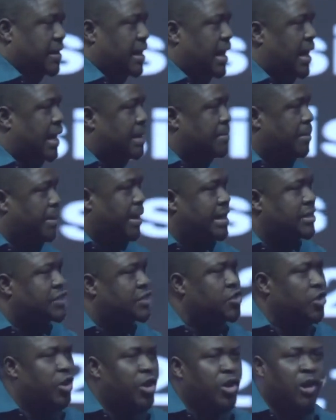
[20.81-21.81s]
I remember the
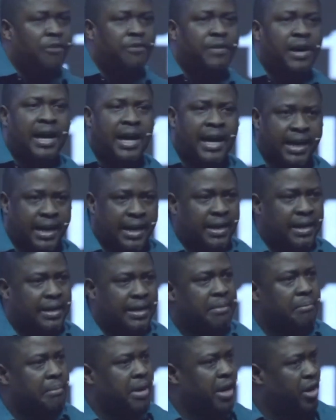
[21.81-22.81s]
story of Anna.
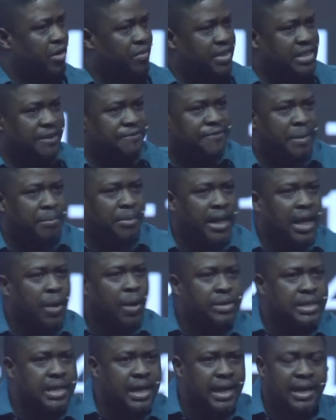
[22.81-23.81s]
Many of us are familiar
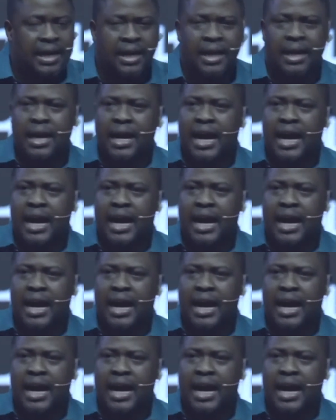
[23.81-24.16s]
with that.